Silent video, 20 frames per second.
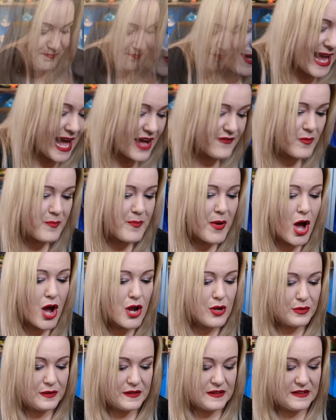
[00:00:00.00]
We have a
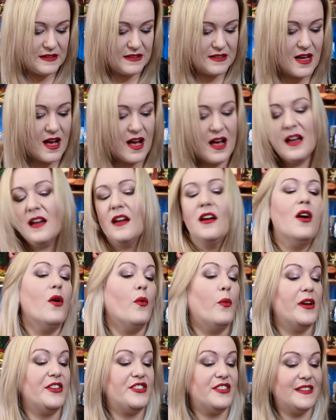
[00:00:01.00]
poster,
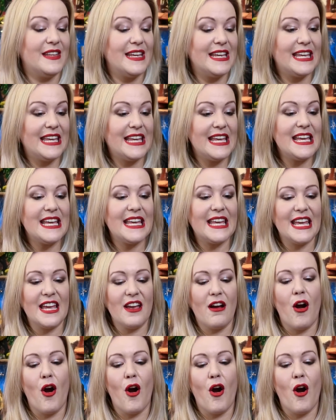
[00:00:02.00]
which is a Geeky...